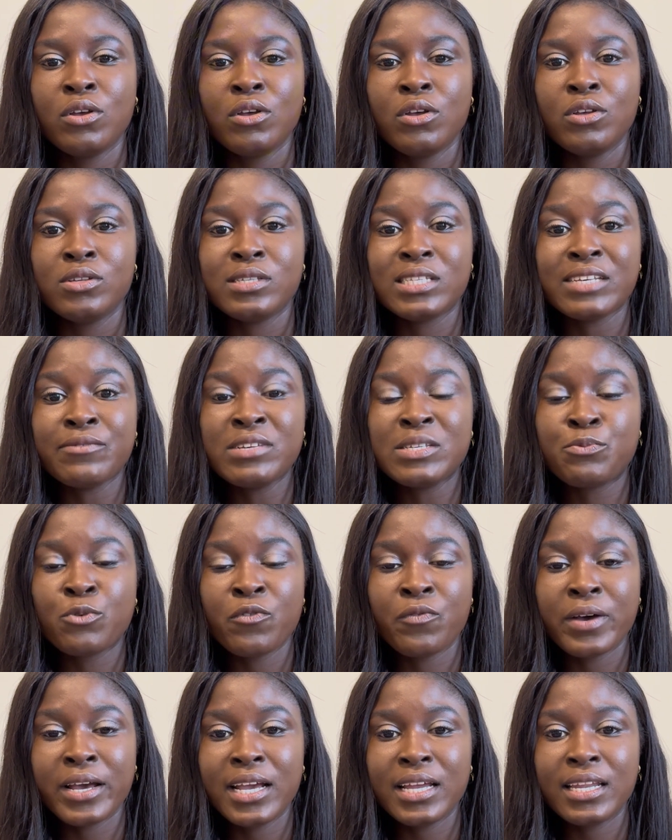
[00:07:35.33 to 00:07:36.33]
service
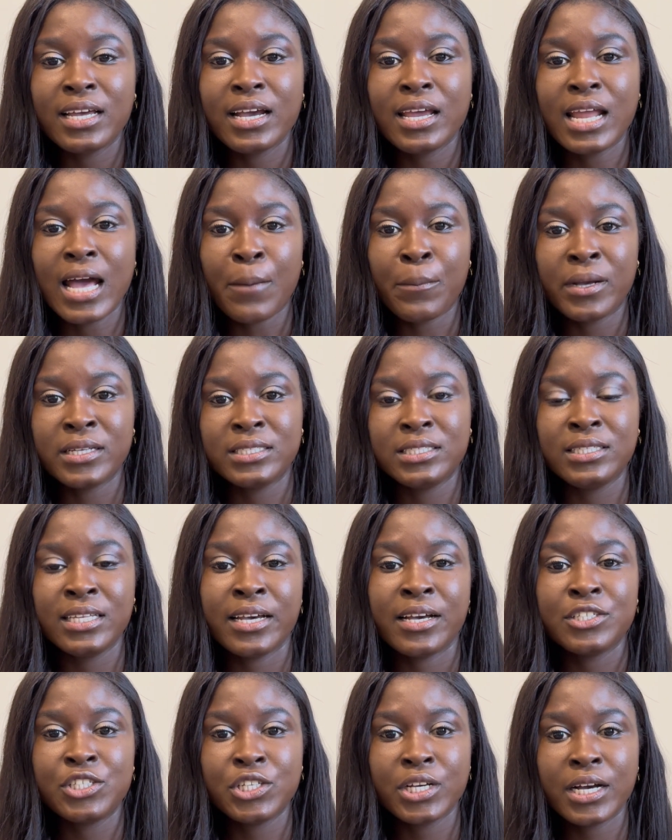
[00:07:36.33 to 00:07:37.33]
provider and how much they
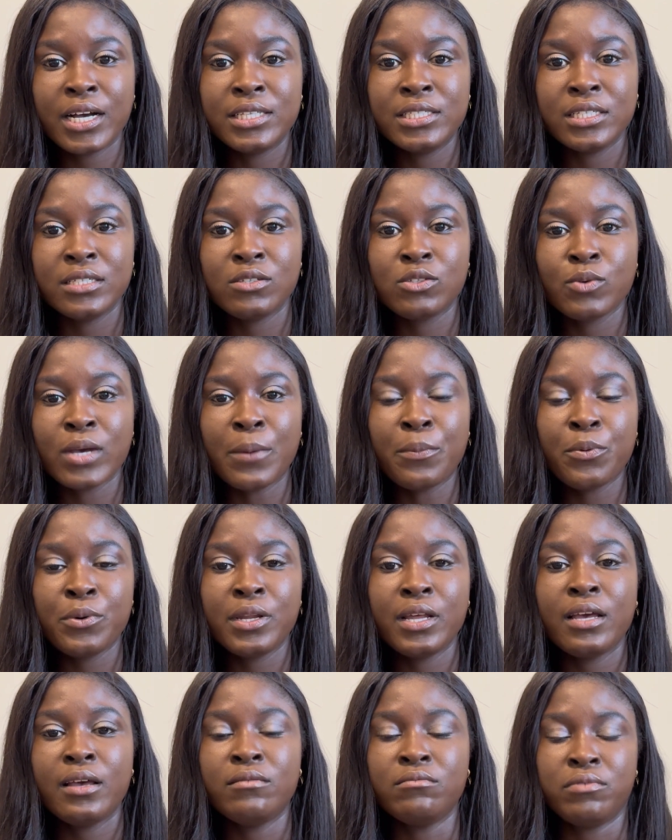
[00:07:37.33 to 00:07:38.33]
are charging. So I put
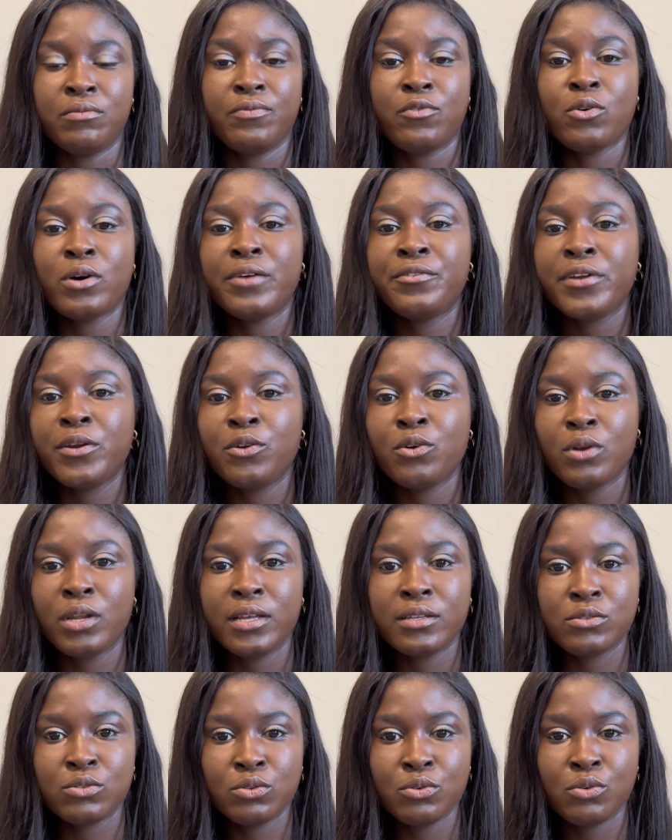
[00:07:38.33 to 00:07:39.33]
there $400.
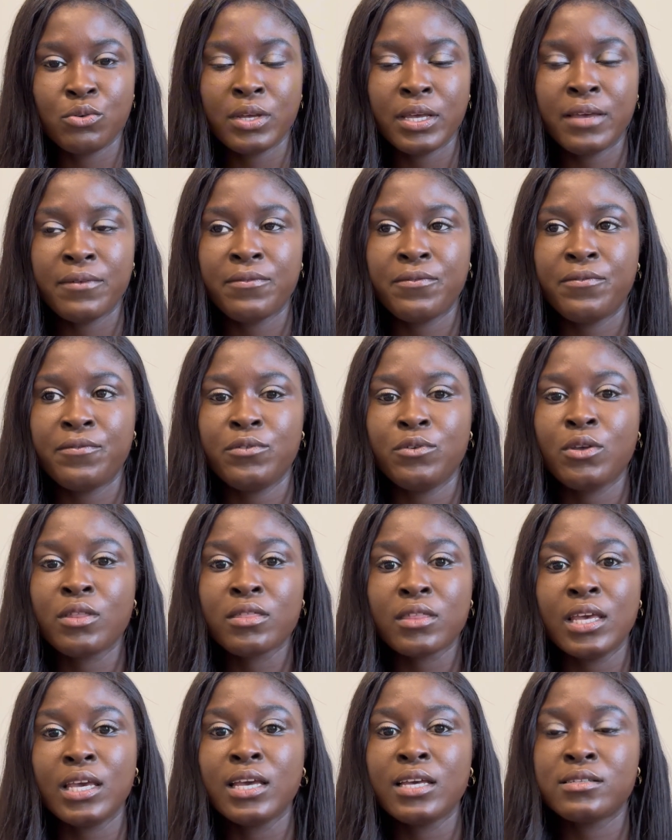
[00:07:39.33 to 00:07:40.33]
So if you
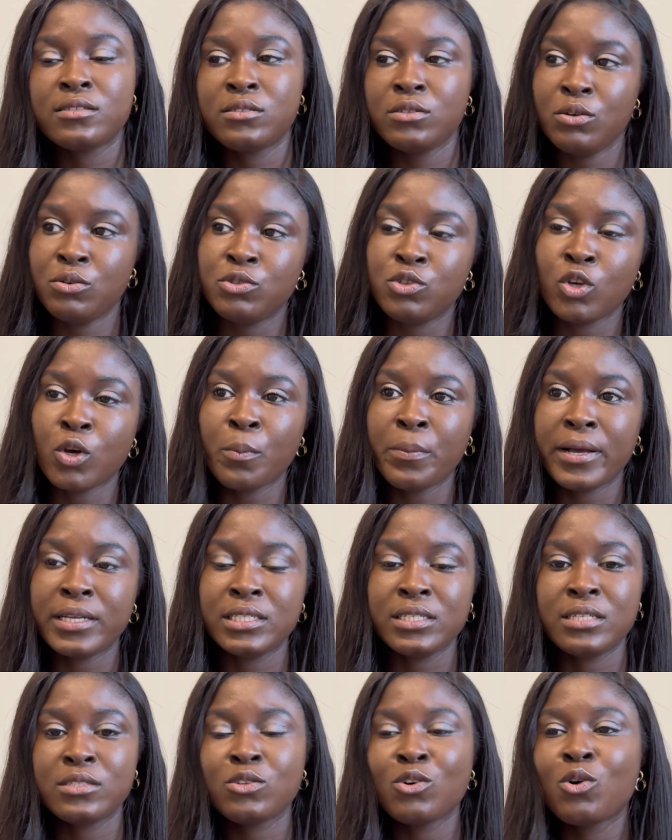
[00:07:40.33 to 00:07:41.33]
think it suits your
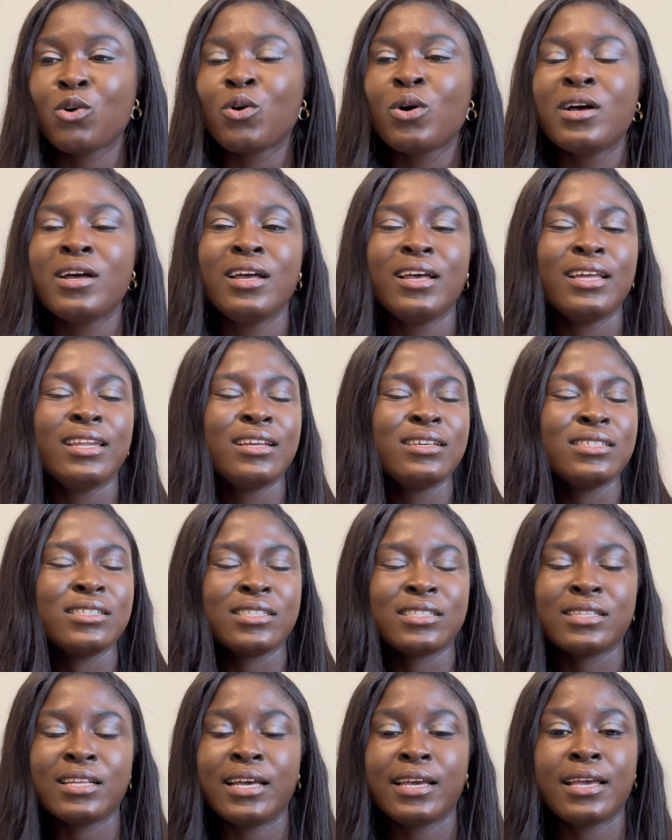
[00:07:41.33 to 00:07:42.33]
budget, or this is
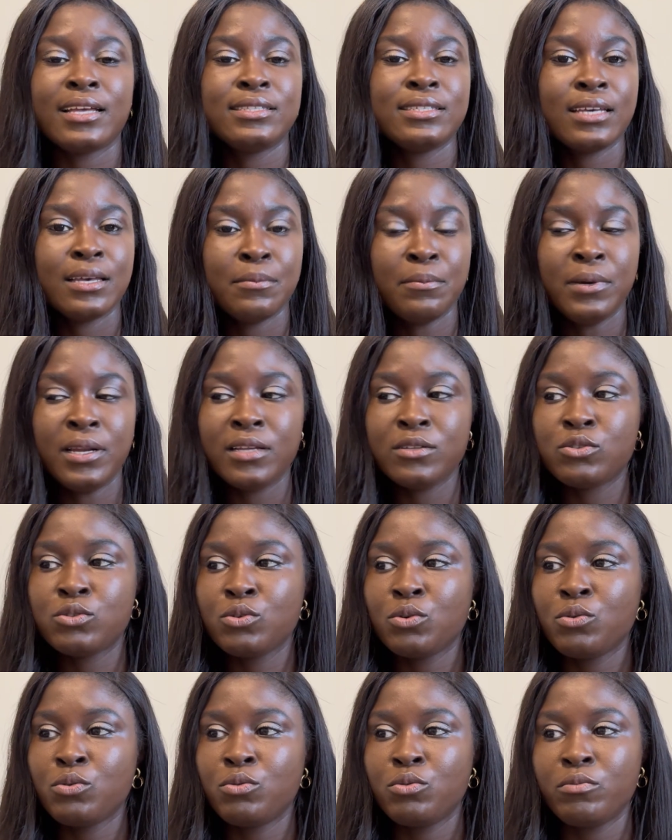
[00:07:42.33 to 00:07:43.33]
just like a template,
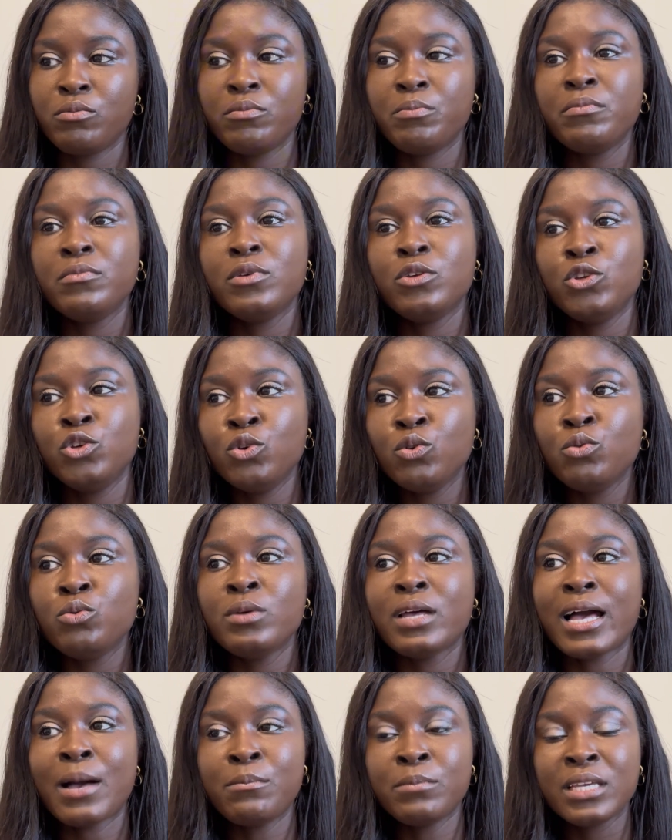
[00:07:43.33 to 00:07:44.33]
so
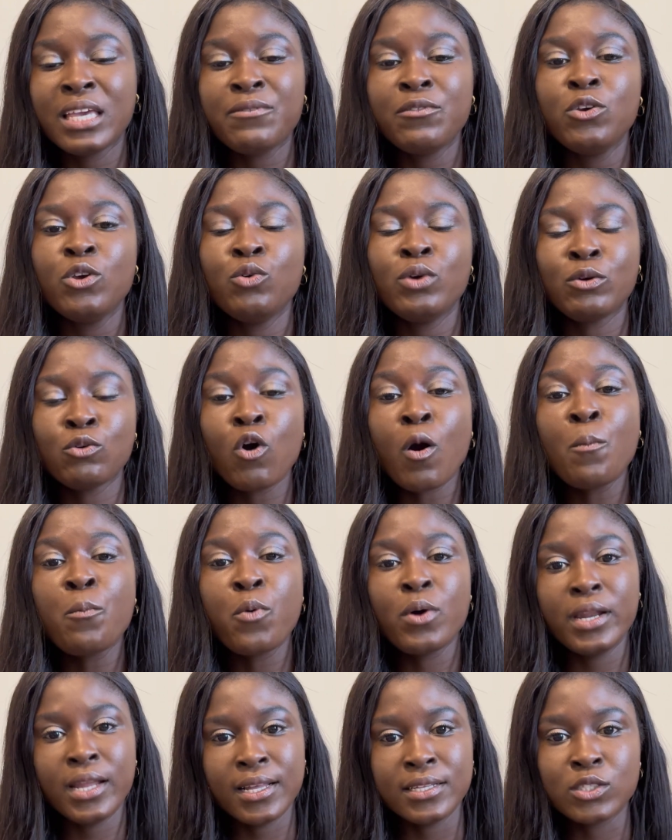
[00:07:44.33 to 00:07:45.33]
I'm giving you
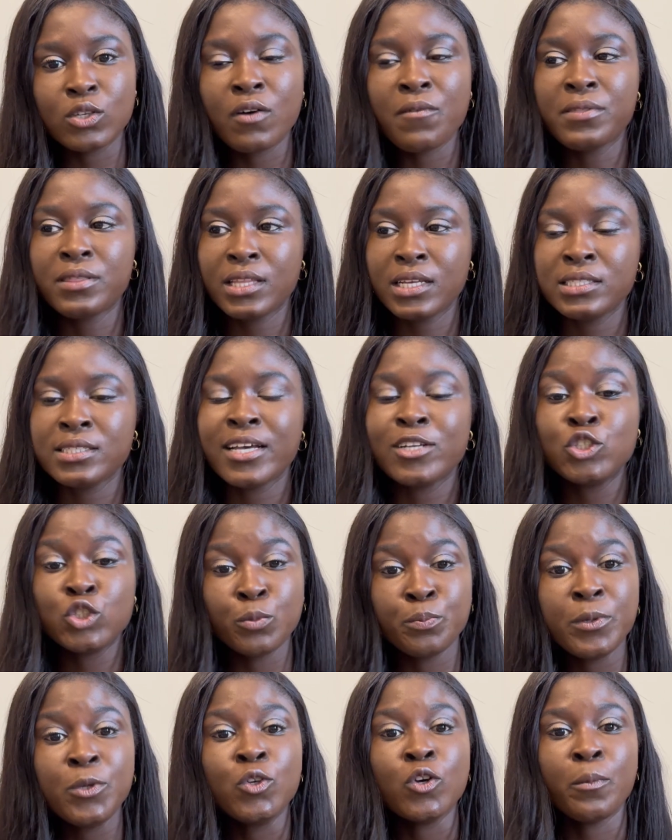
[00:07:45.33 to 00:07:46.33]
components of things that should
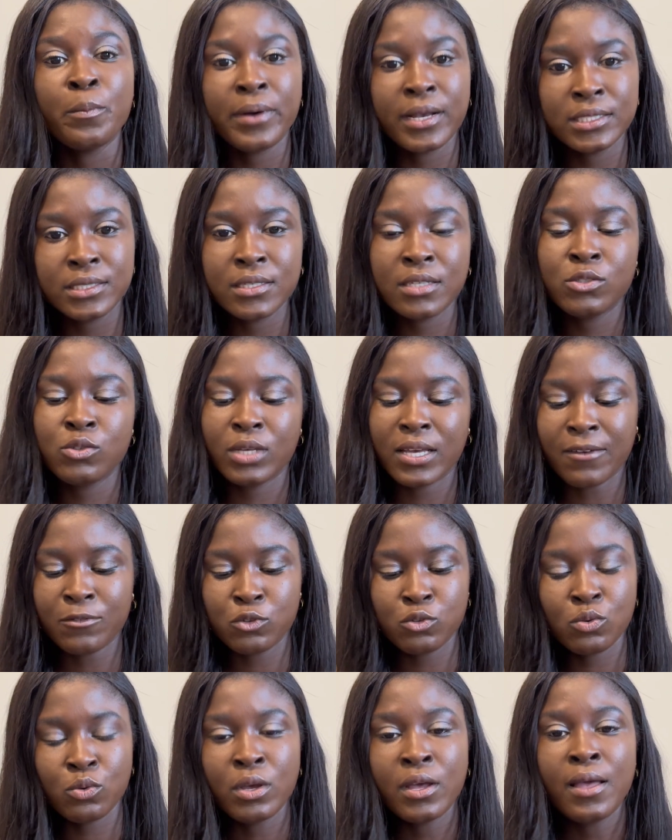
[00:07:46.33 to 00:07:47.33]
be in your budget. So you have
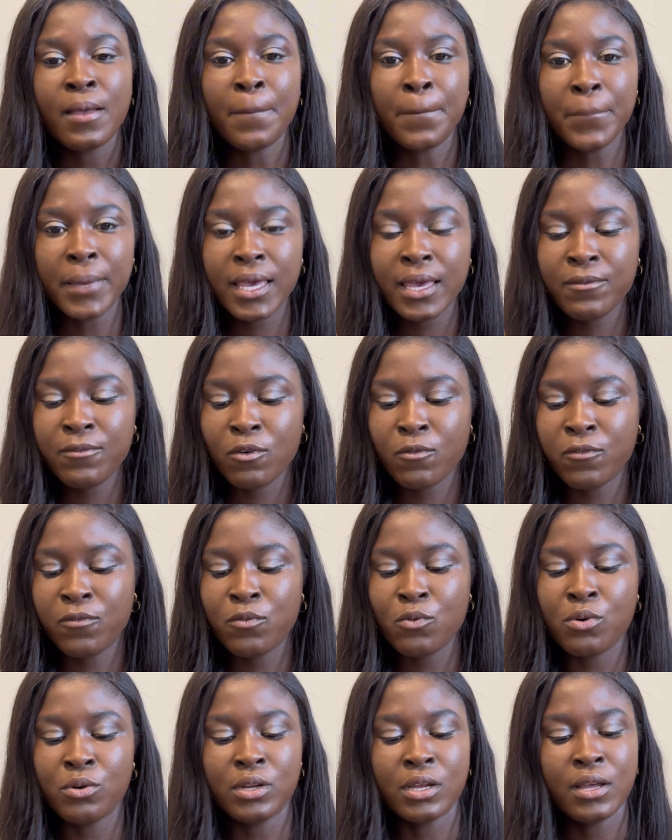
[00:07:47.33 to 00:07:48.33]
to pay for
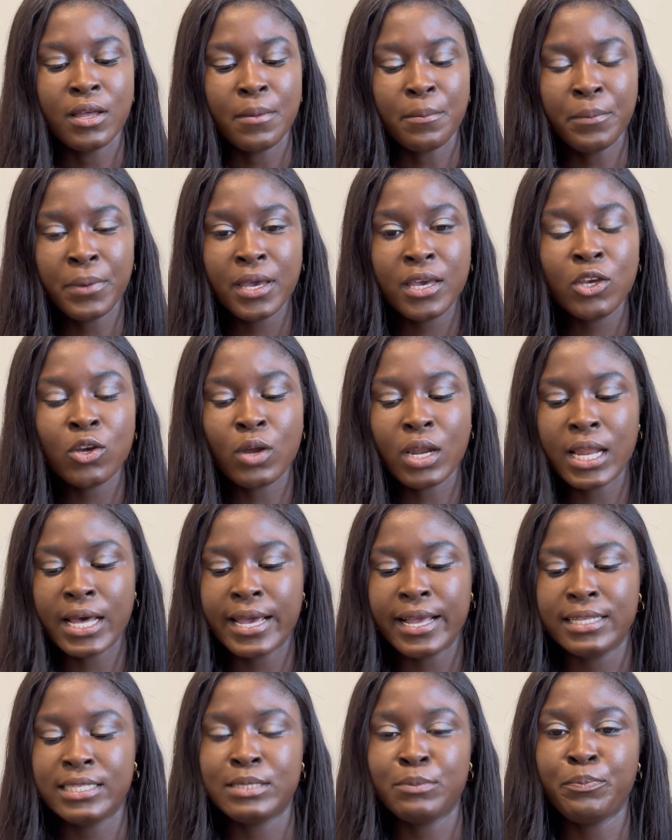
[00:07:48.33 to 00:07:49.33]
food, pay your
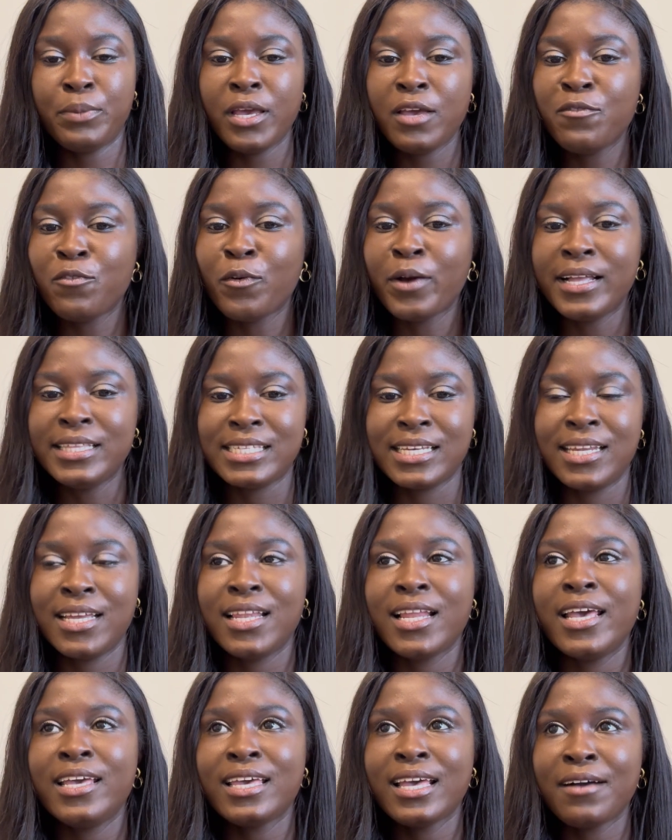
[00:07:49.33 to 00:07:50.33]
lights, pay for internet,
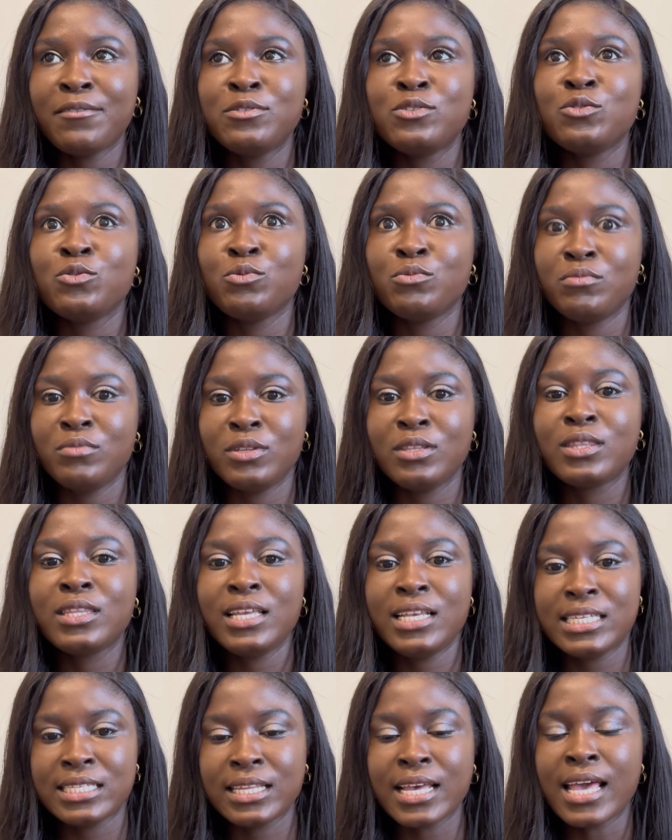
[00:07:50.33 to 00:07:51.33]
like you have to,
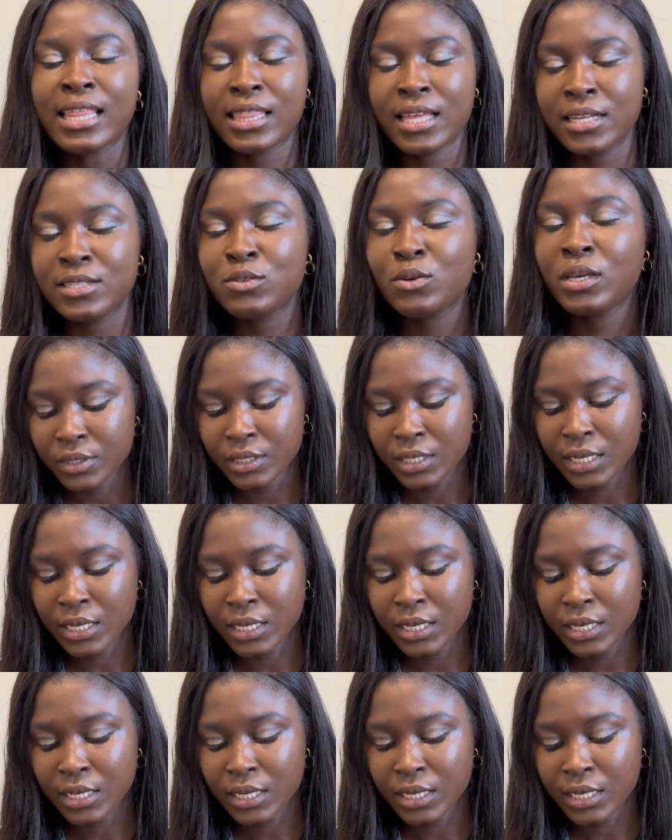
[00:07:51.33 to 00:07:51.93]
things like that. Okay.